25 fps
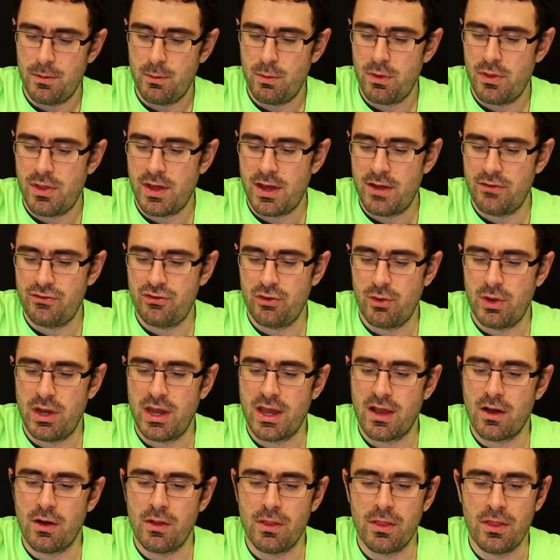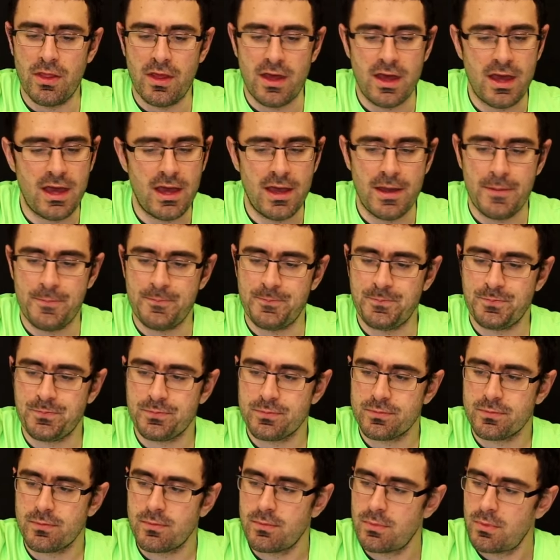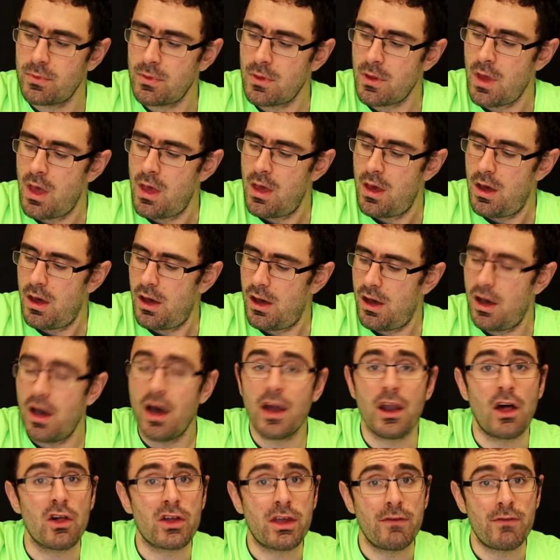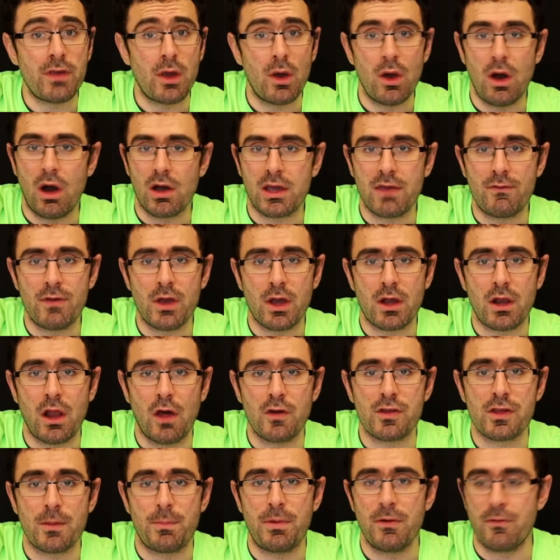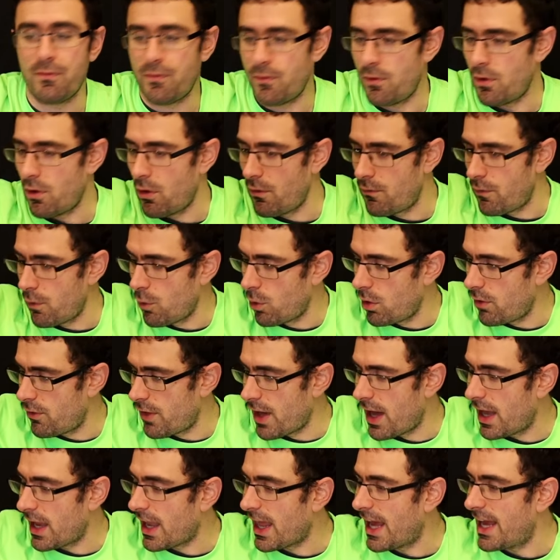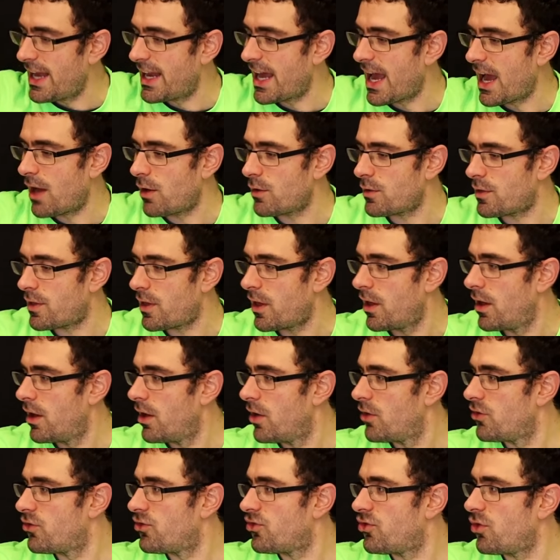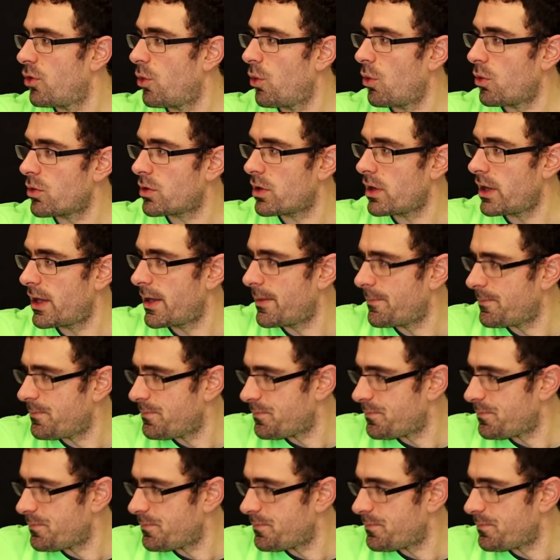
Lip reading: with that joining on there. And I'll give you a close-up of all of that laid out shortly.